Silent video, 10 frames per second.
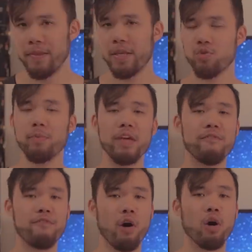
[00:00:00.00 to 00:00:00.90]
This will be
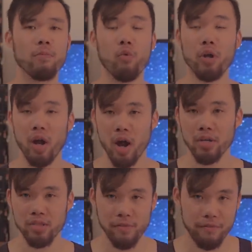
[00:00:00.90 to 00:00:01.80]
far more
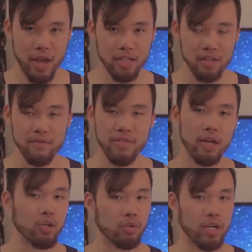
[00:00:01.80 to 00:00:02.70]
cost-effective
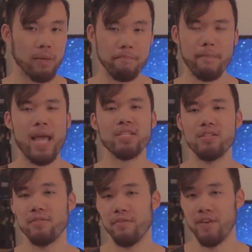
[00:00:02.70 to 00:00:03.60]
than creating
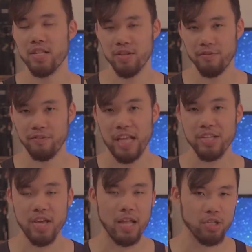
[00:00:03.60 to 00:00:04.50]
massive defensive
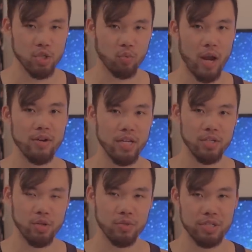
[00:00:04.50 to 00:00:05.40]
fleets and surrounding
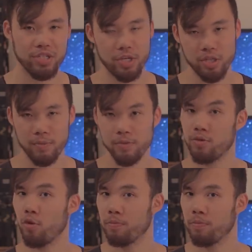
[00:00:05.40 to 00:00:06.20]
certain systems or